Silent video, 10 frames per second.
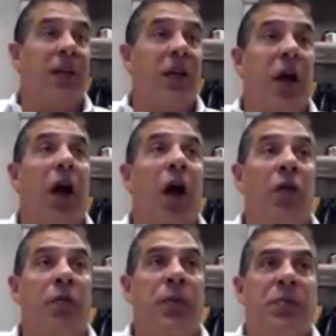in
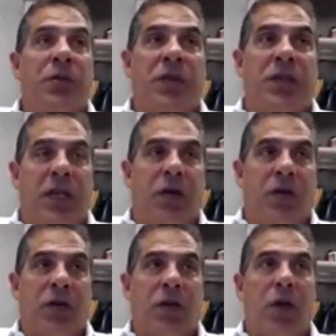other people's
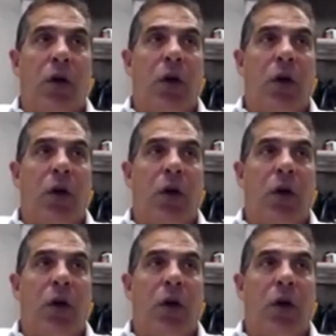deals.